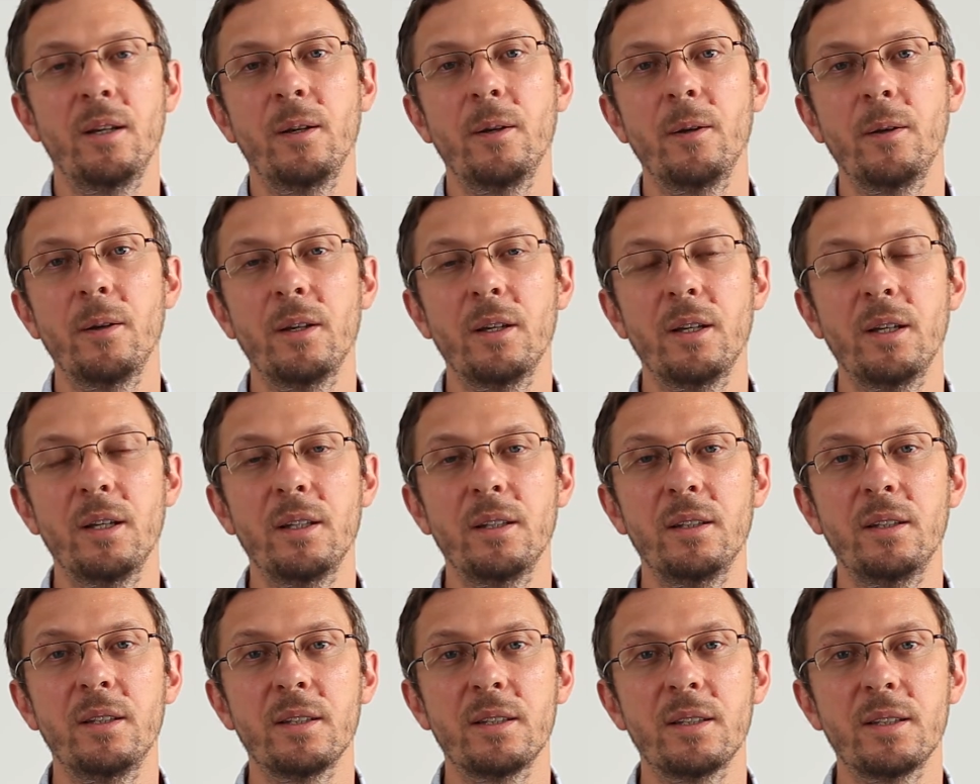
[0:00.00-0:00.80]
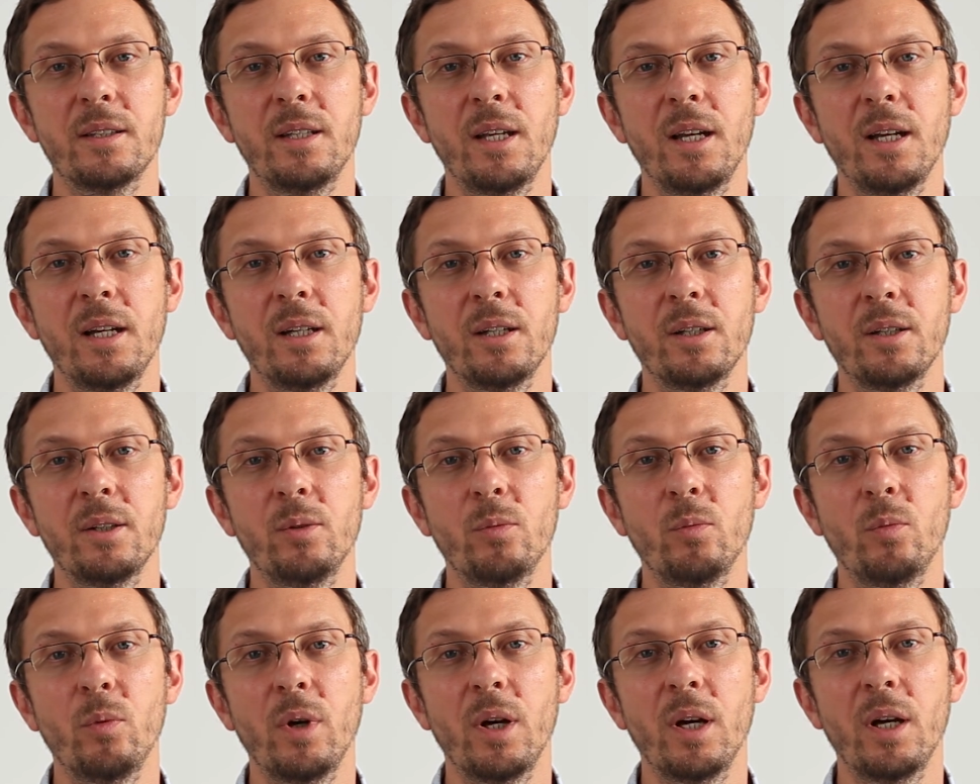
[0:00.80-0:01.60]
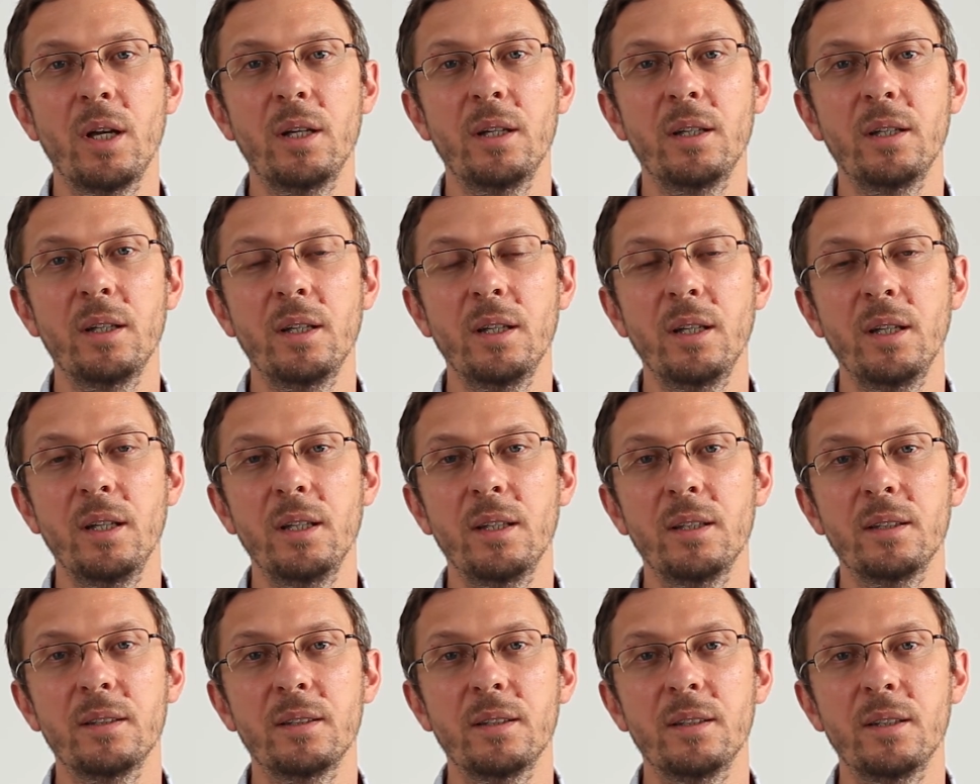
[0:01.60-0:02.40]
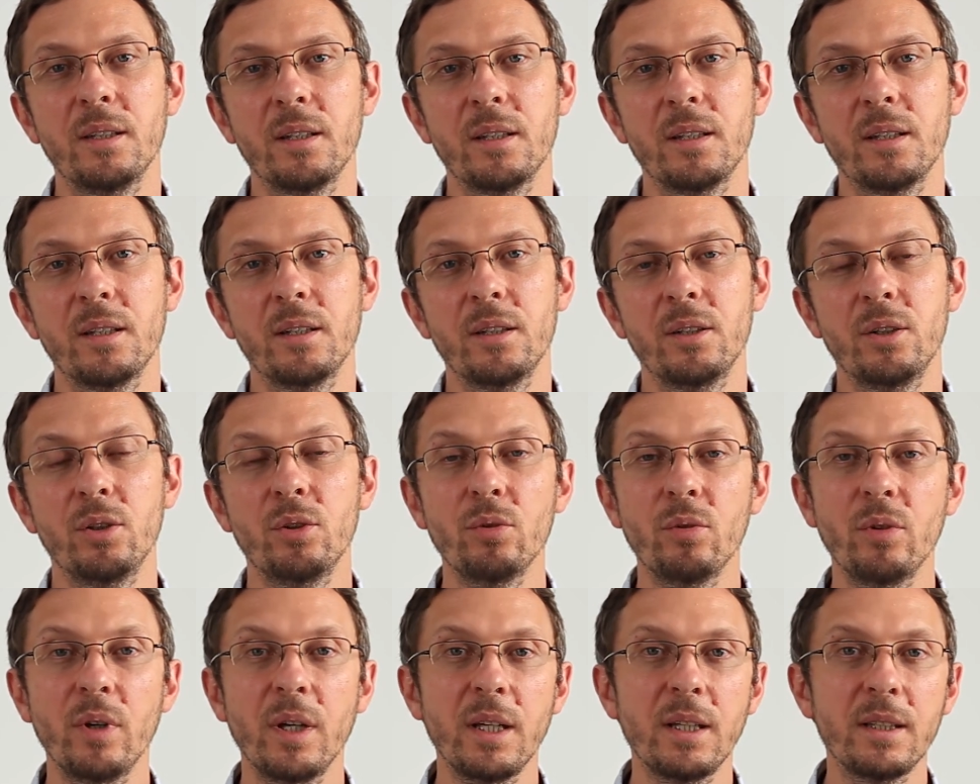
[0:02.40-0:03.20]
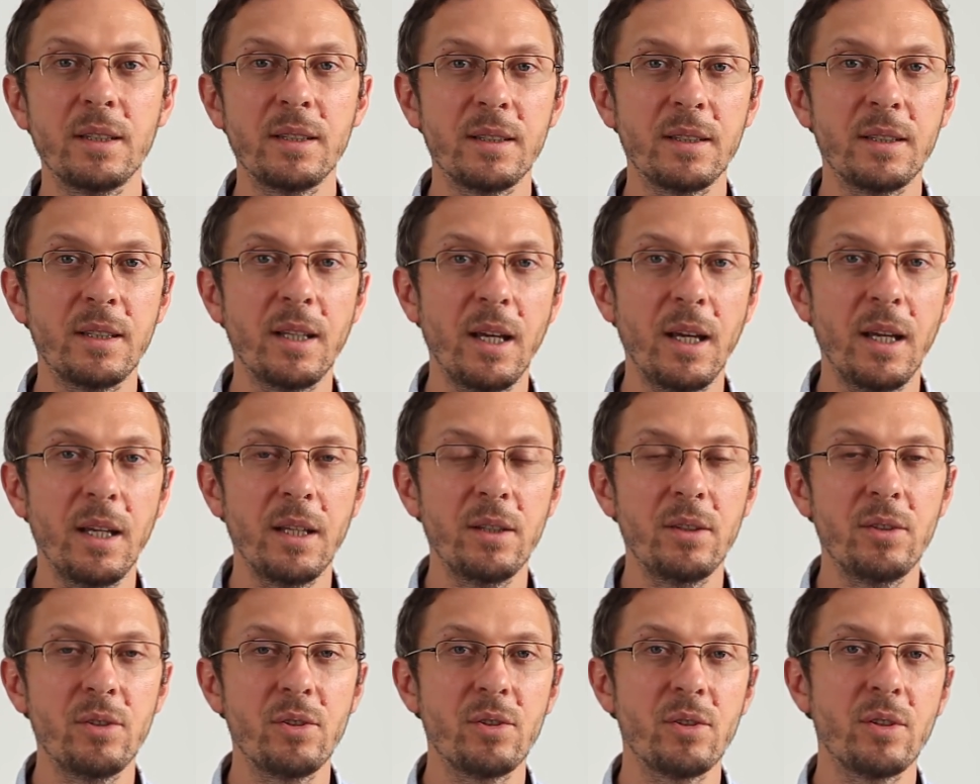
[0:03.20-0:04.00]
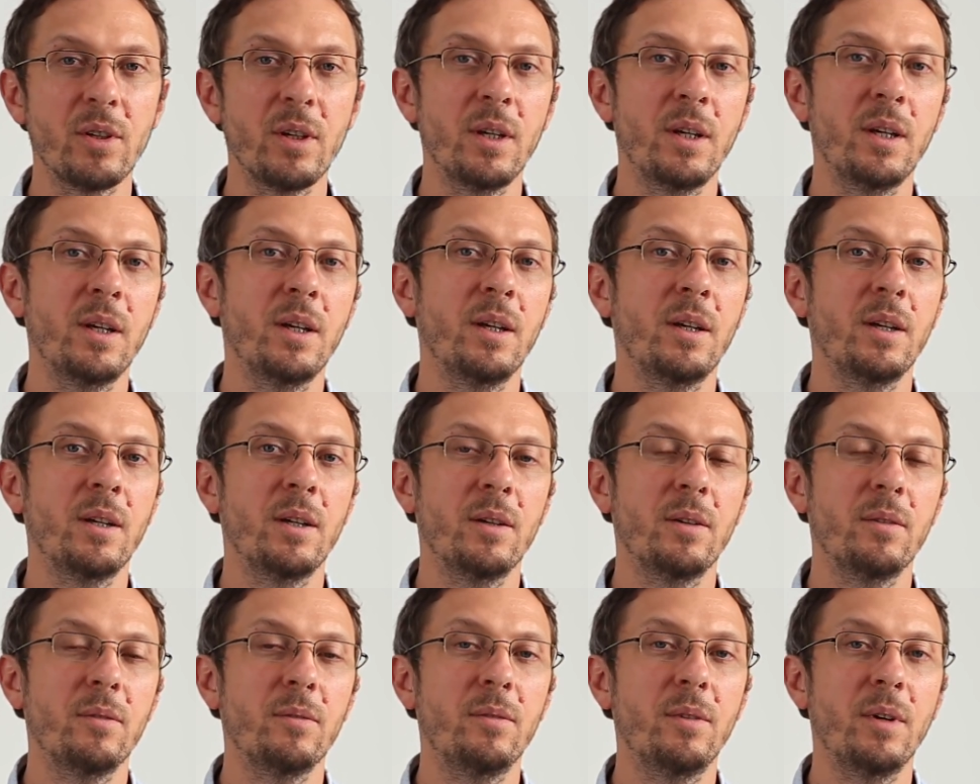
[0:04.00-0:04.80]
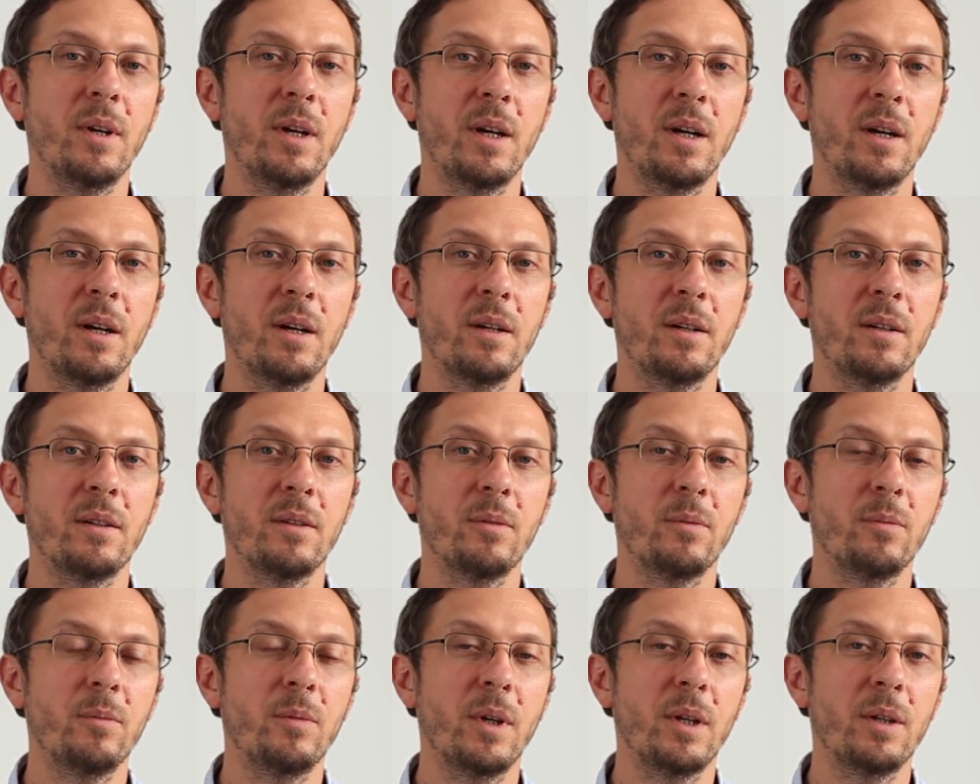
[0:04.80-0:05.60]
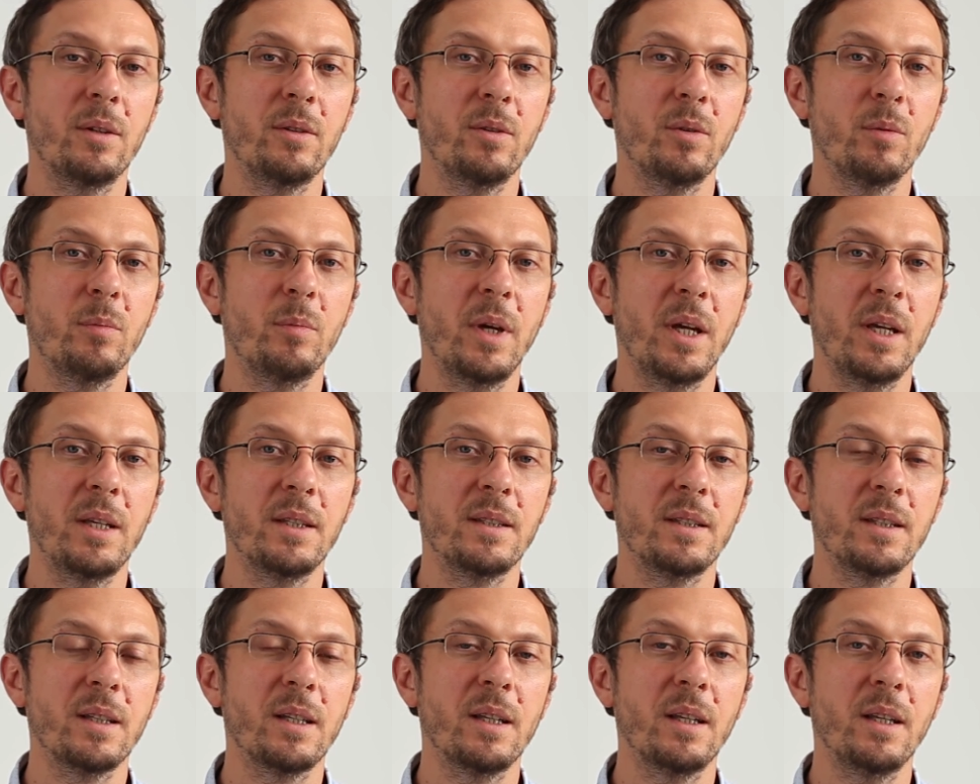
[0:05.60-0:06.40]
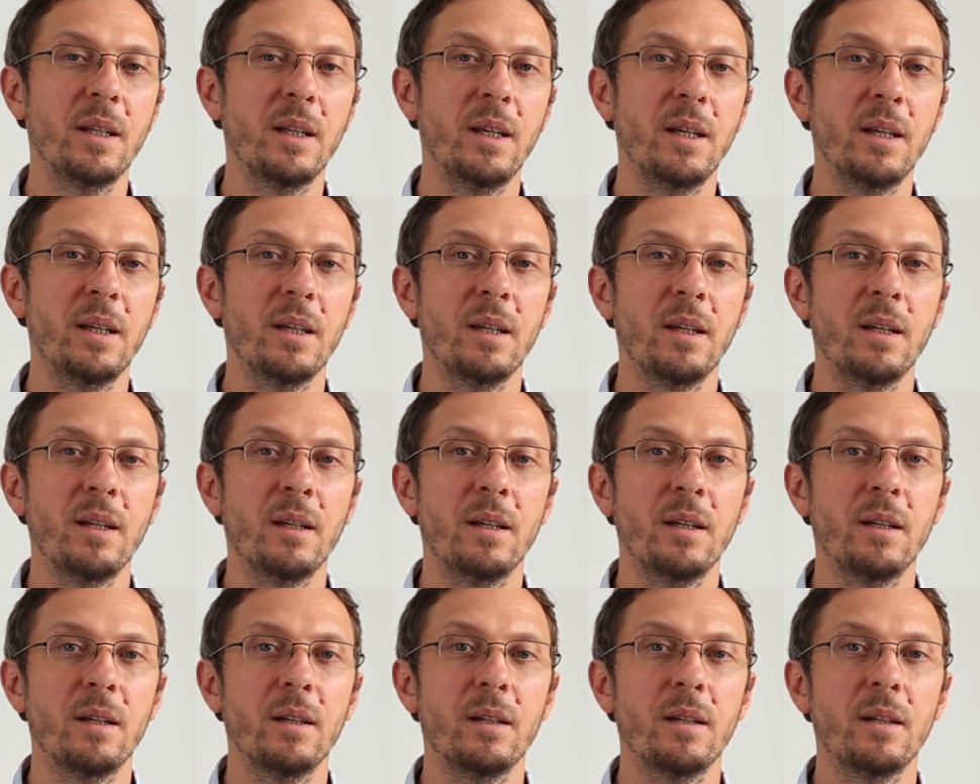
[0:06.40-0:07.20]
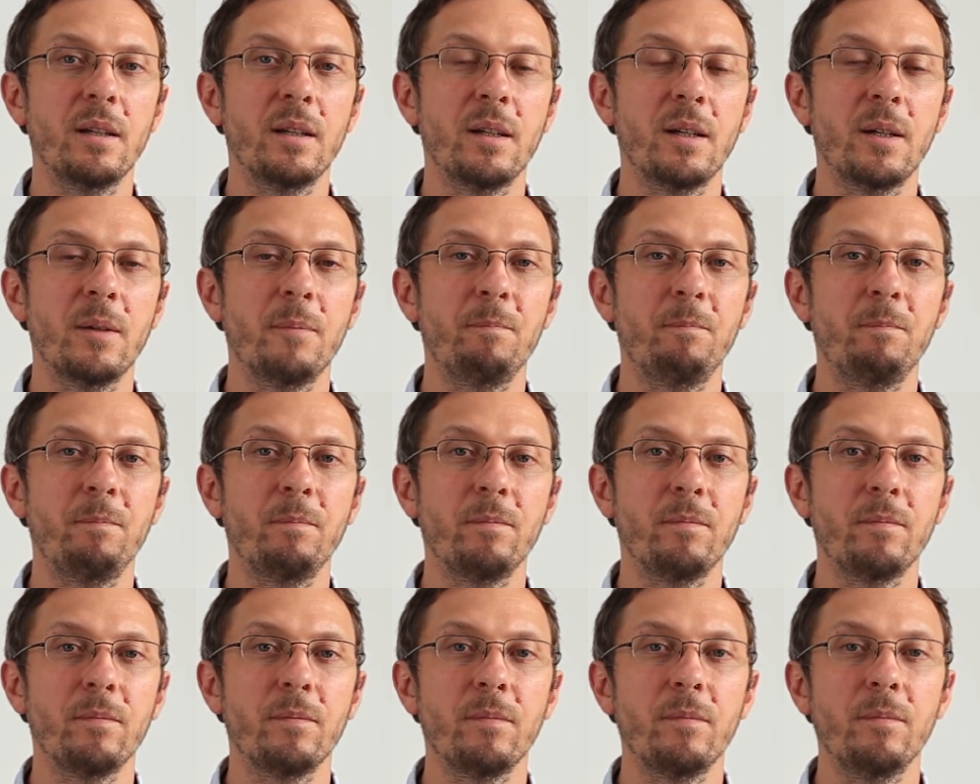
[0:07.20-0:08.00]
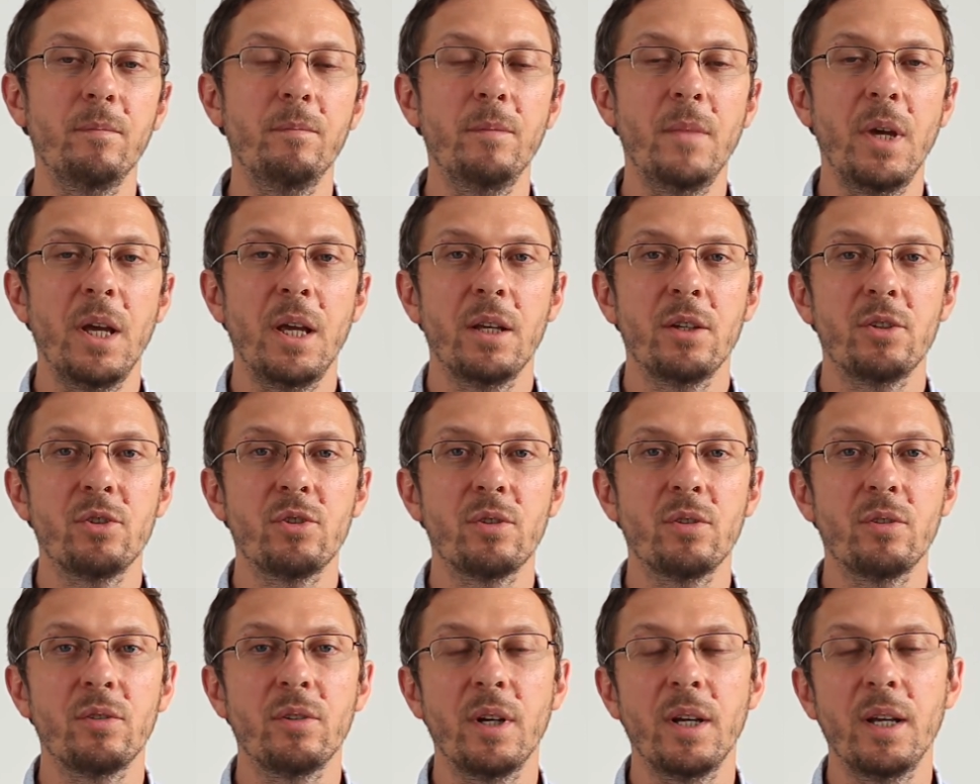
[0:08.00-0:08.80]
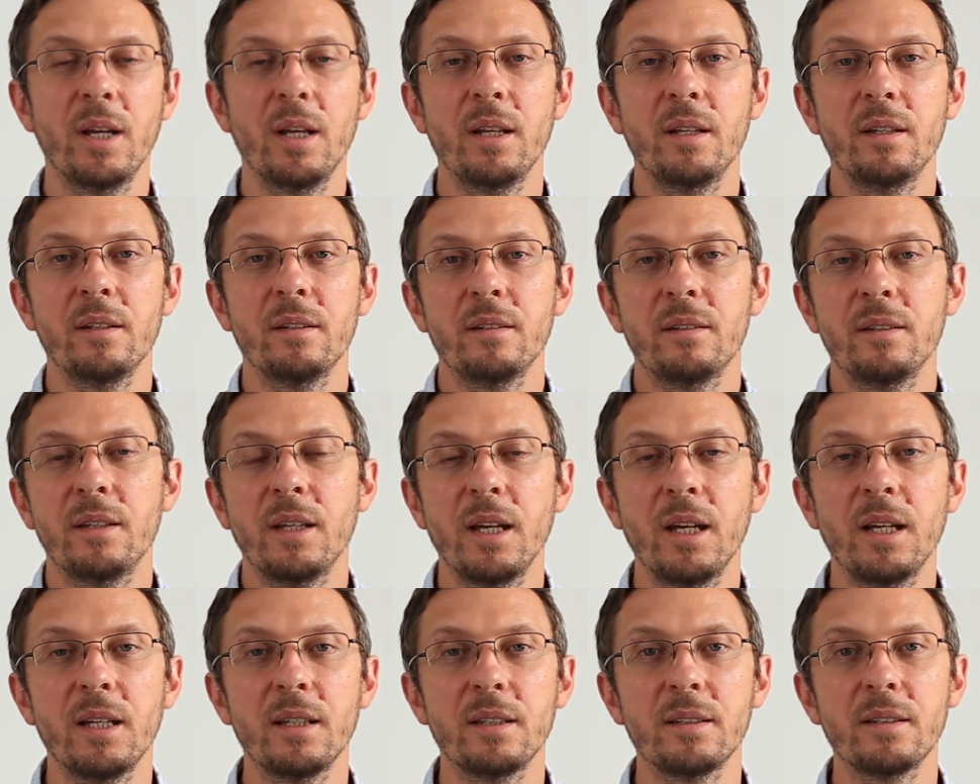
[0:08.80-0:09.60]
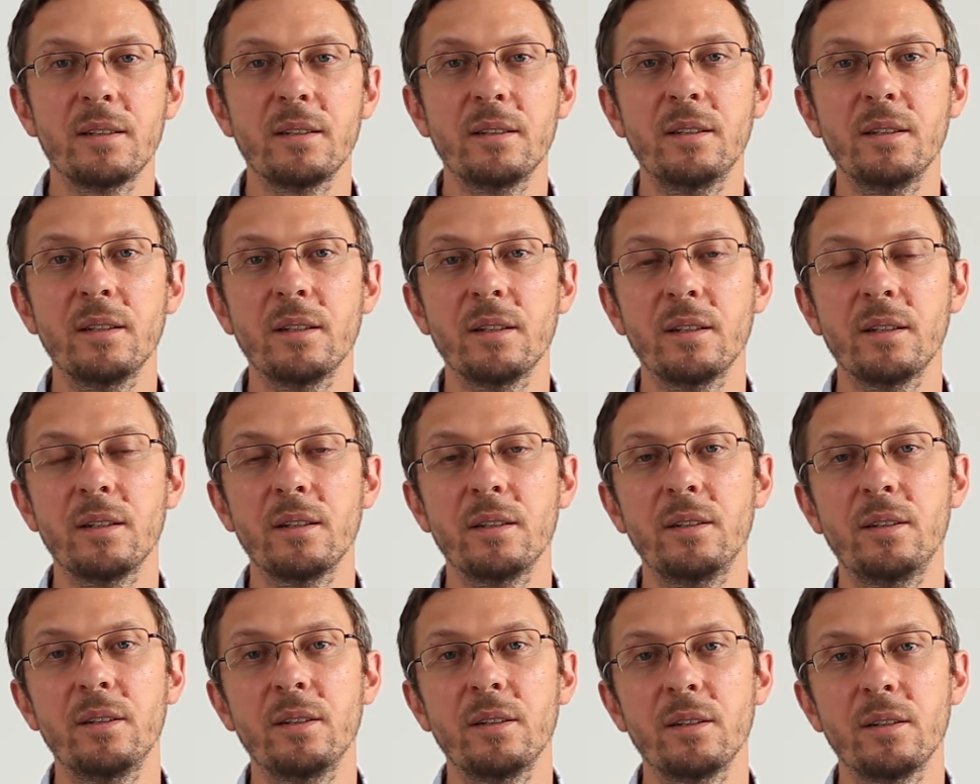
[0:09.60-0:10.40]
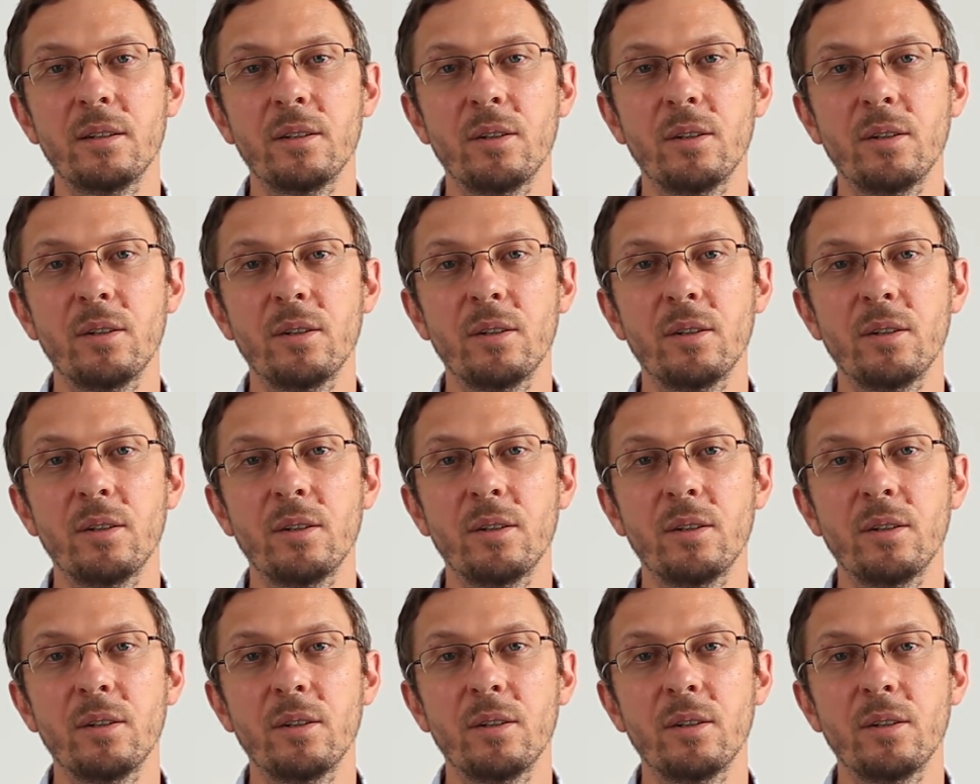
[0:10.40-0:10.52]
And the second one is the UX stage, where you basically measure and test the